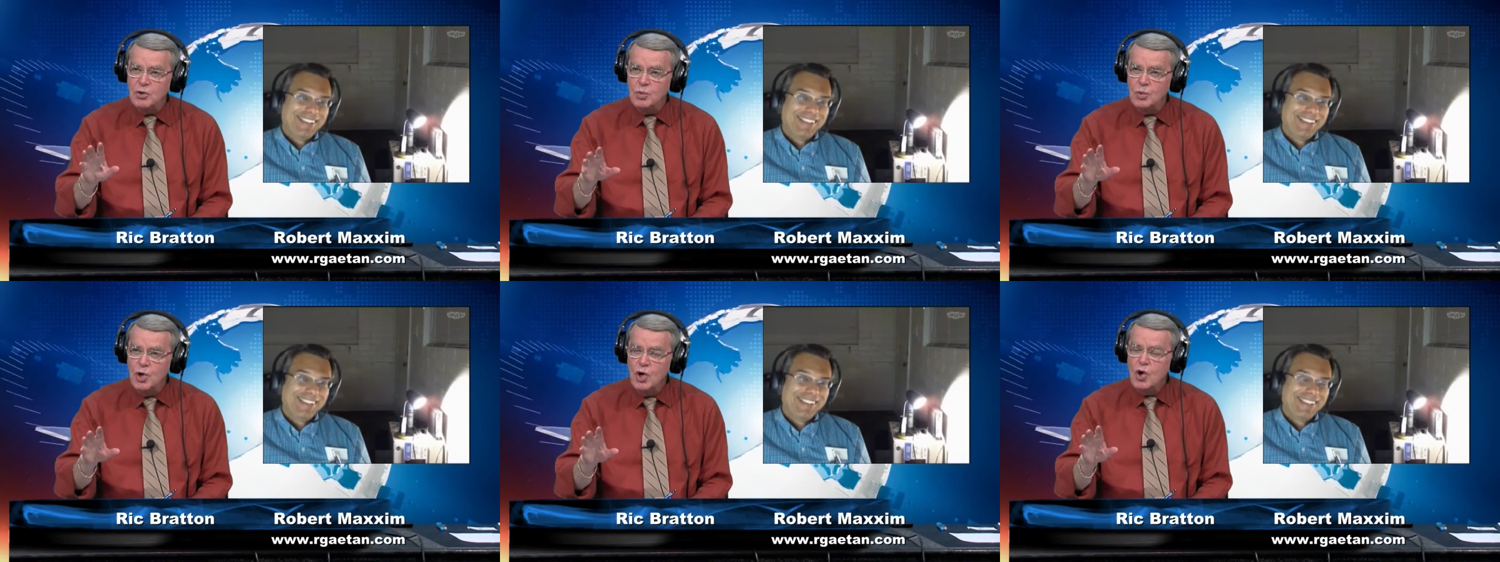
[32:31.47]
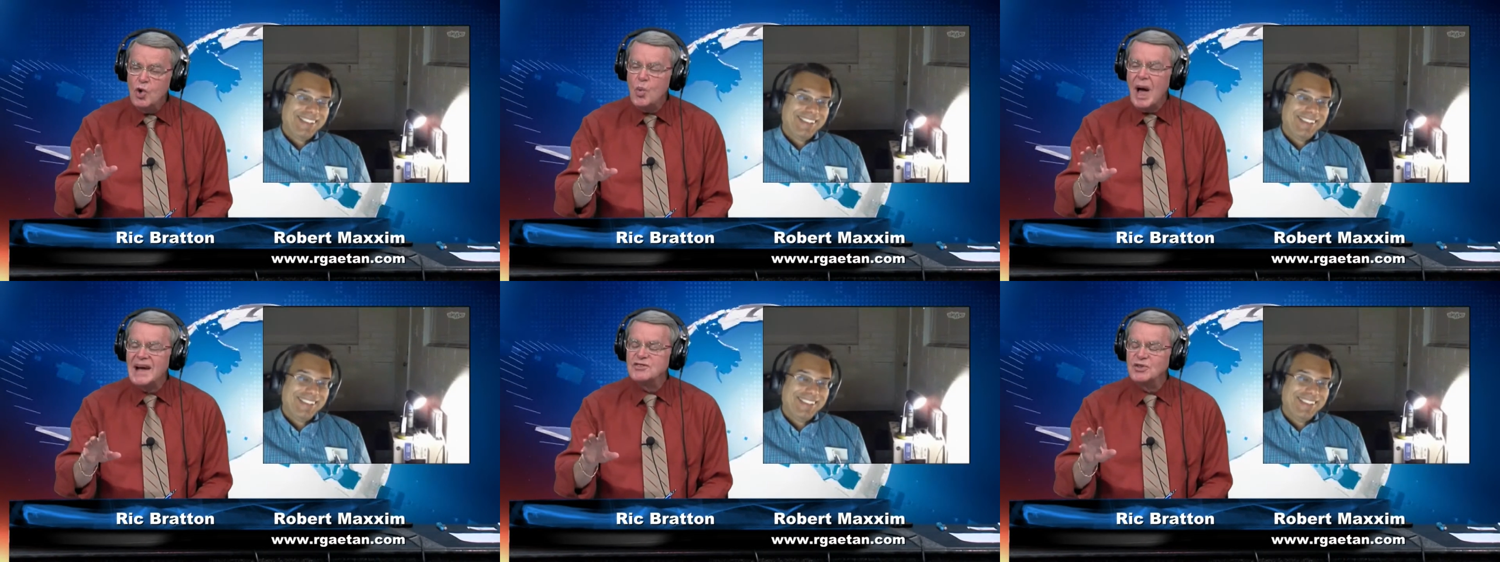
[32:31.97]
Speaker 1: Who
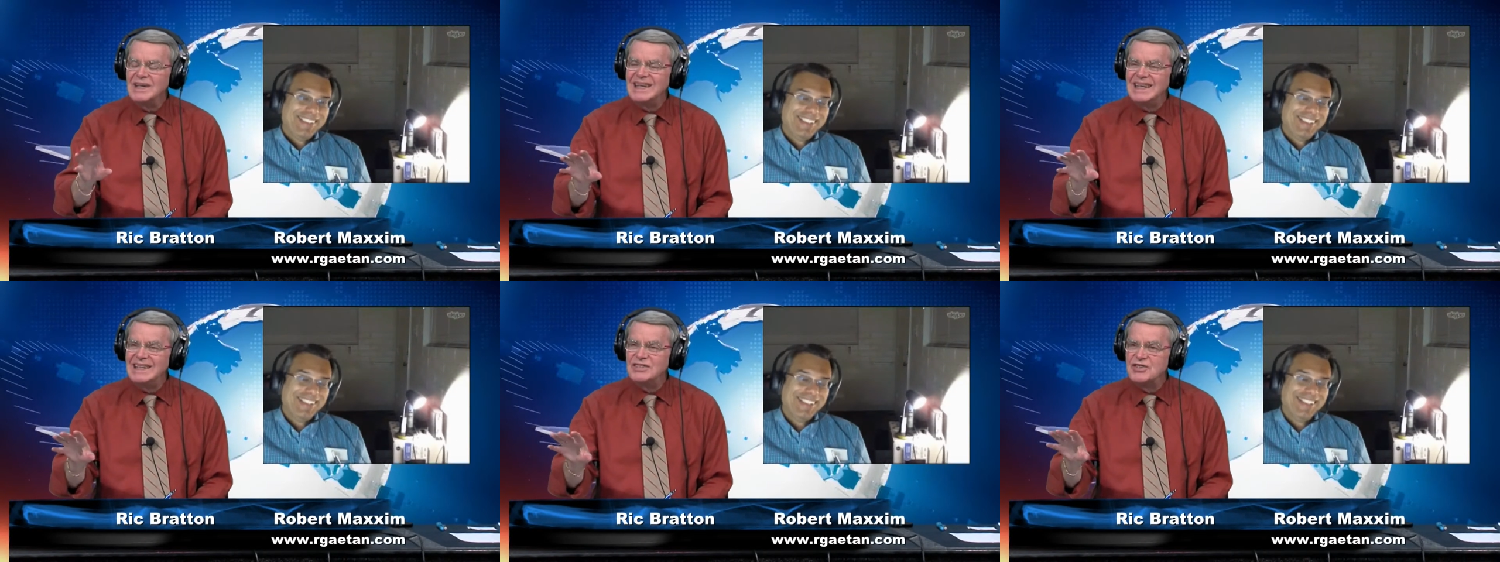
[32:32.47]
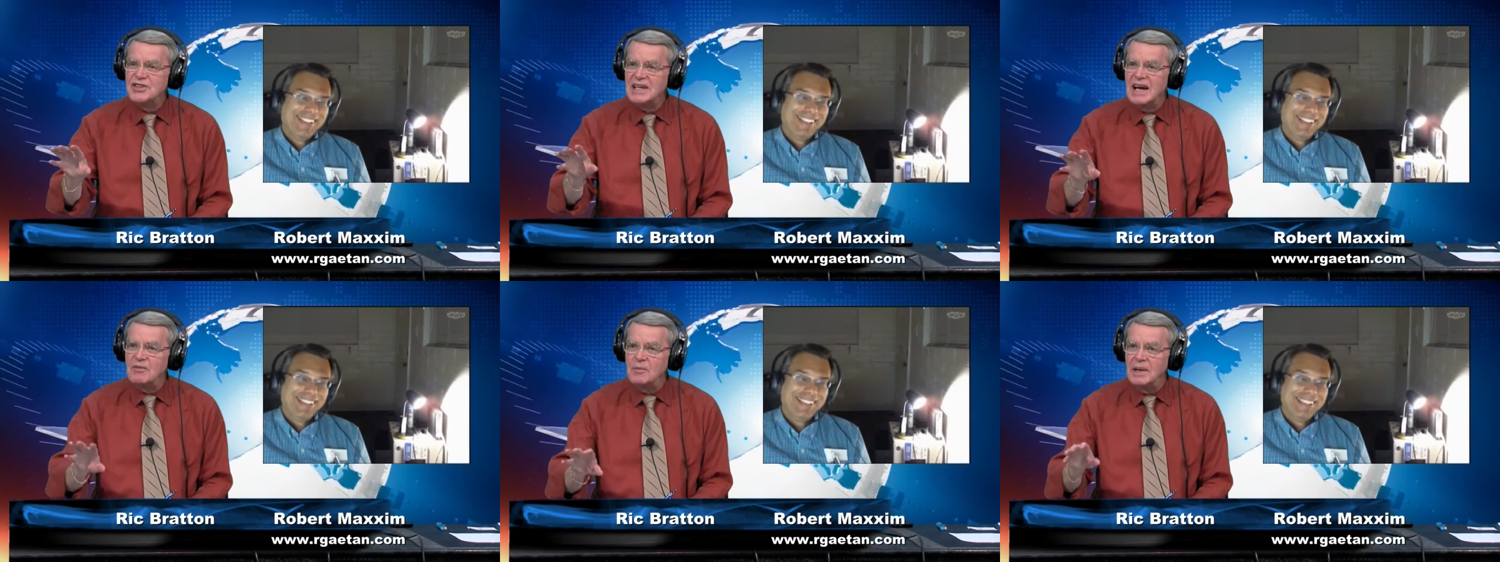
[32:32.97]
who actually is
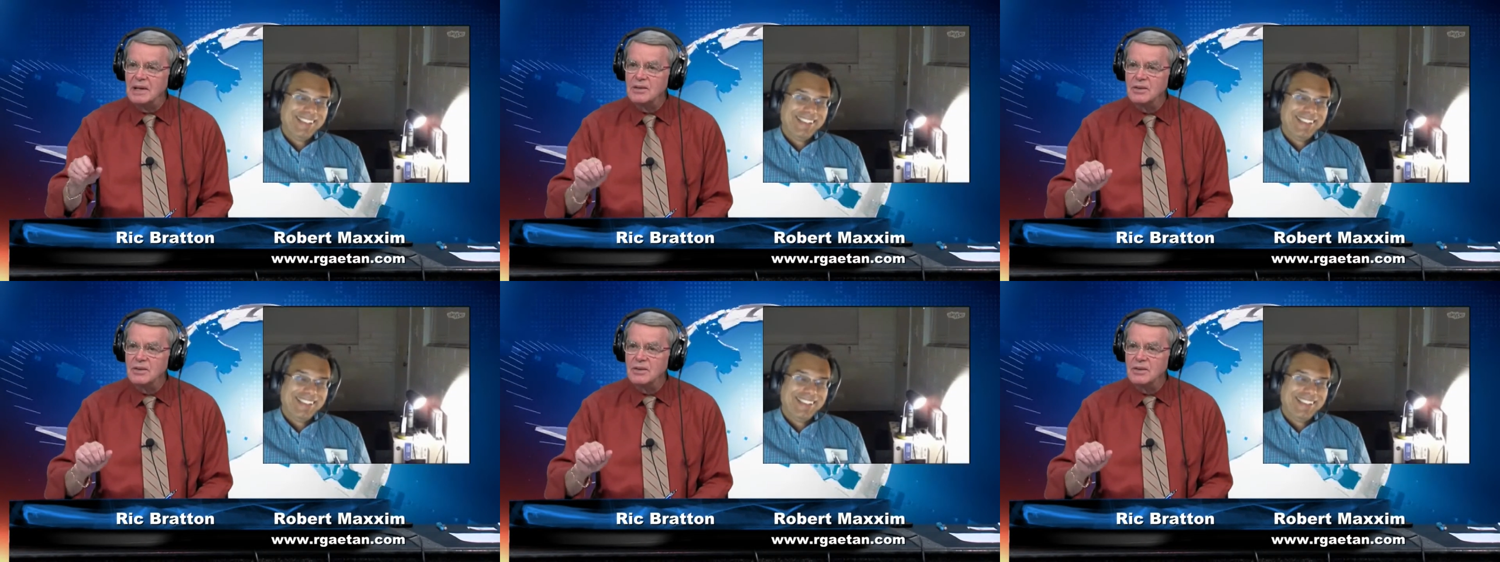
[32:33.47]
the government?